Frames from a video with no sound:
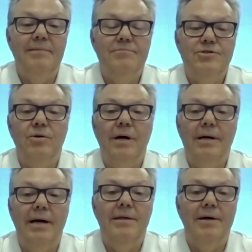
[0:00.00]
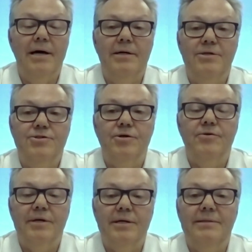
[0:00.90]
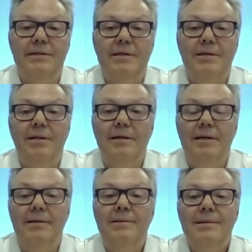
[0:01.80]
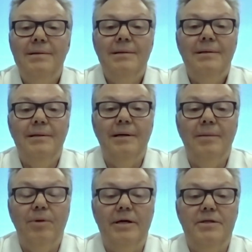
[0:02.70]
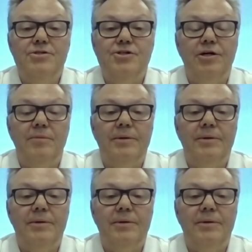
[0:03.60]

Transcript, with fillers: So I, I, I sure think that he'll uh, uh, play this year.